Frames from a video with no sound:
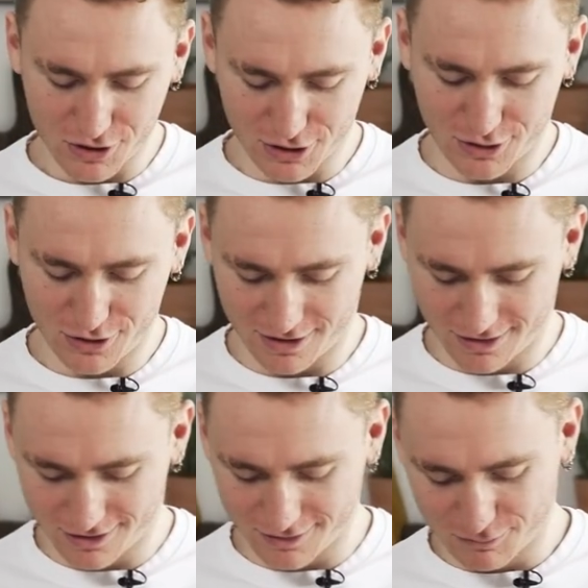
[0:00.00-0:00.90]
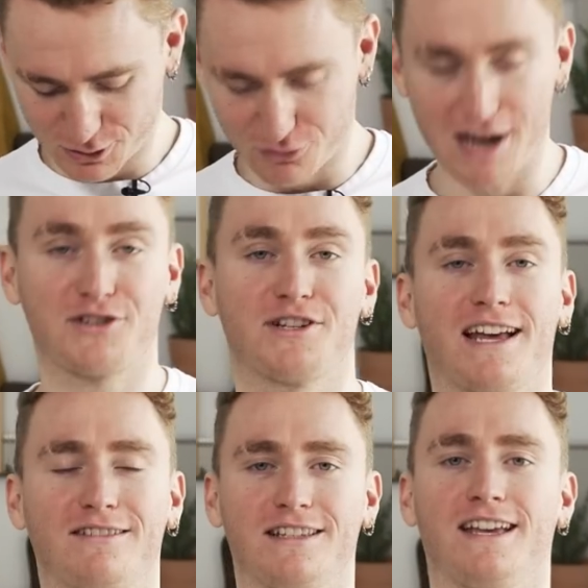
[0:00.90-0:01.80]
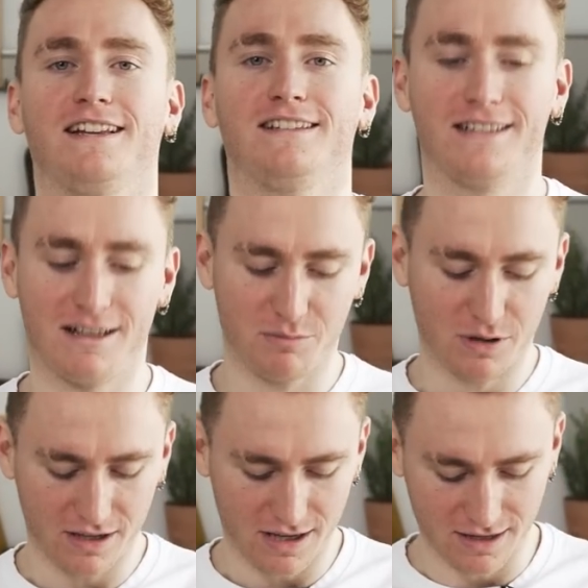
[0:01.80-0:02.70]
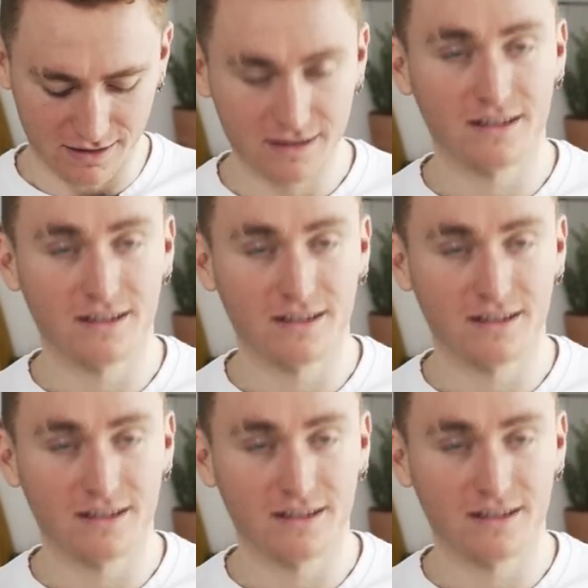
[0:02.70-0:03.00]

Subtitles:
just stretch it out again and then put it in.